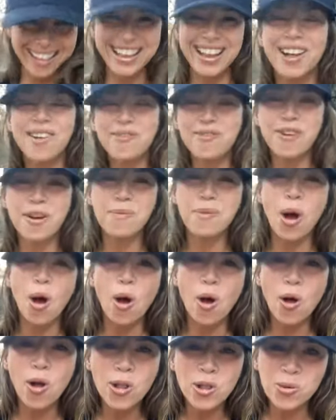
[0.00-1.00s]
from
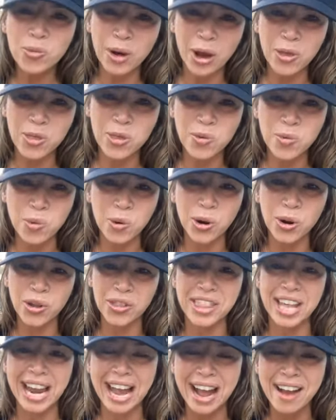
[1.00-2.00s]
all around the
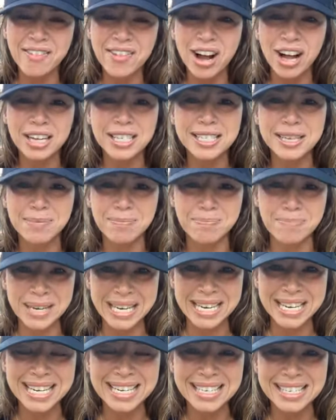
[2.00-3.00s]
world that I've gotten to
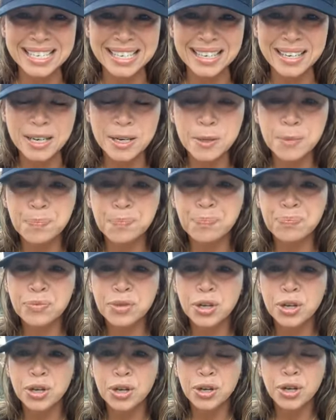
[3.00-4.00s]
meet,
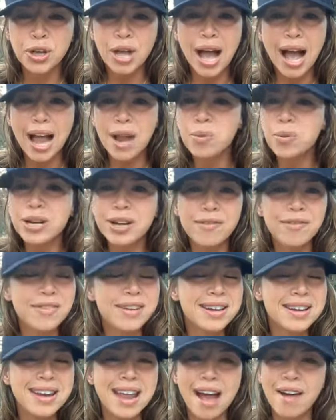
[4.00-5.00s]
I would have
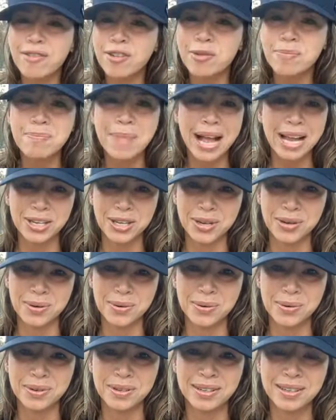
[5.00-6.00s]
never met
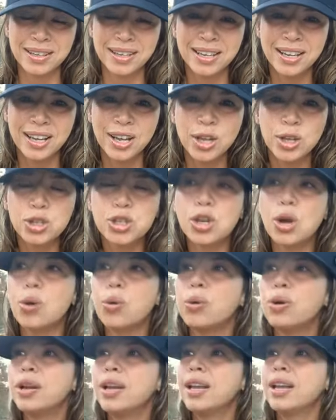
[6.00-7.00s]
you.
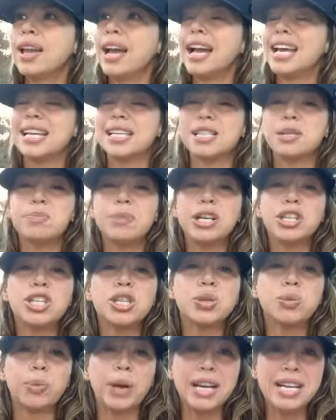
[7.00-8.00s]
So as much
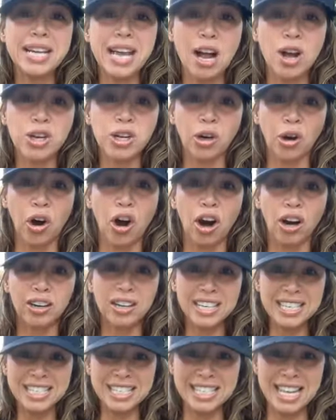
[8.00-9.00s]
as right now your
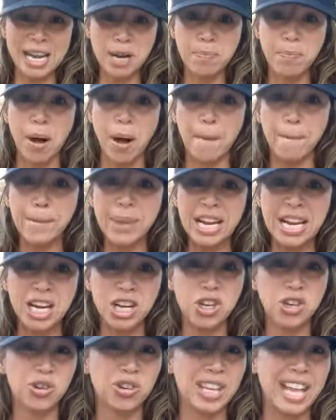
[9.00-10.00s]
heart is like pumping
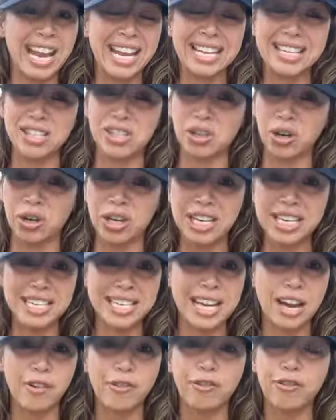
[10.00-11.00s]
and you're like starting to
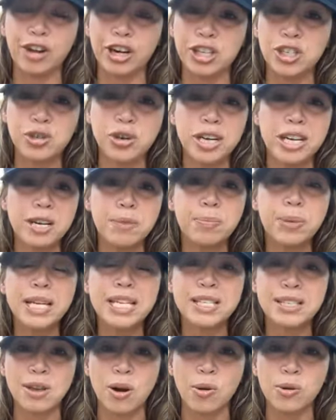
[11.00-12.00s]
get frustrated,
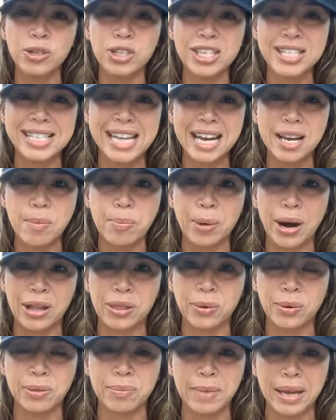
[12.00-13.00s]
please don't. Just take a
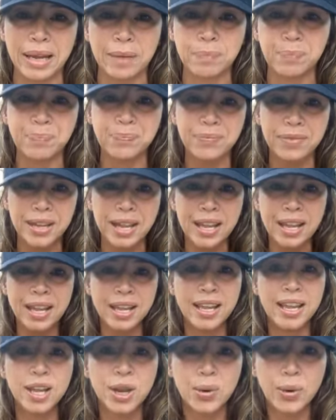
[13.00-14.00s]
breath with me.
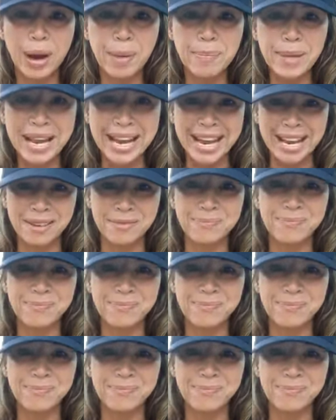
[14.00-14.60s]
Grab my hand.